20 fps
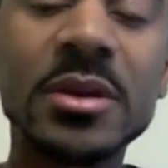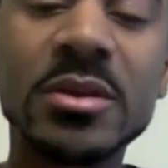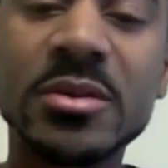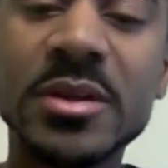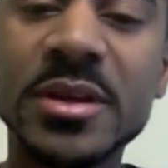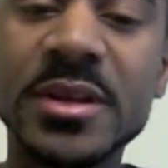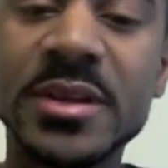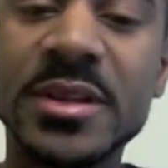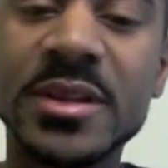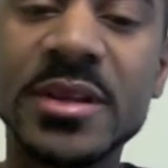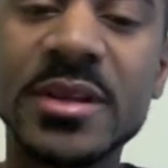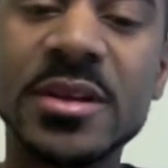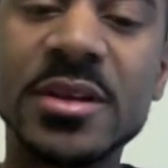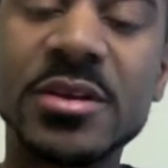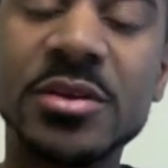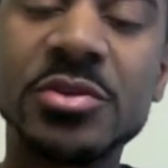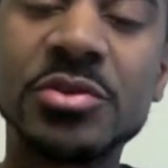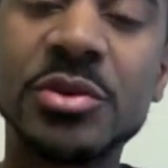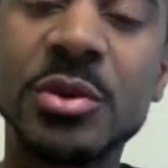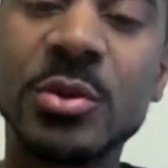or anything,
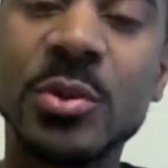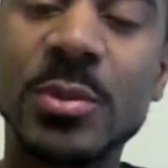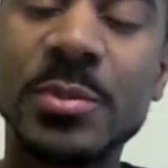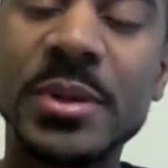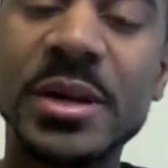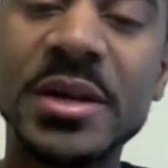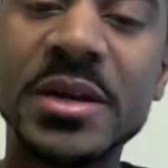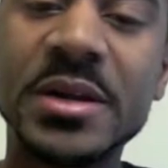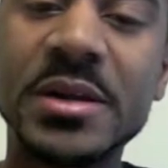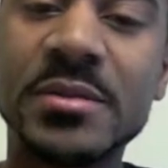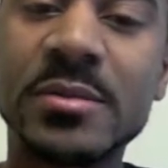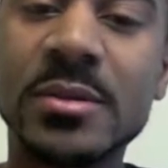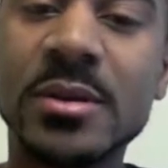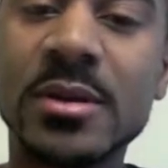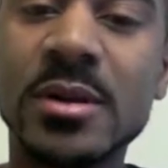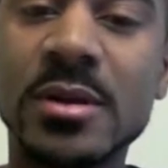when making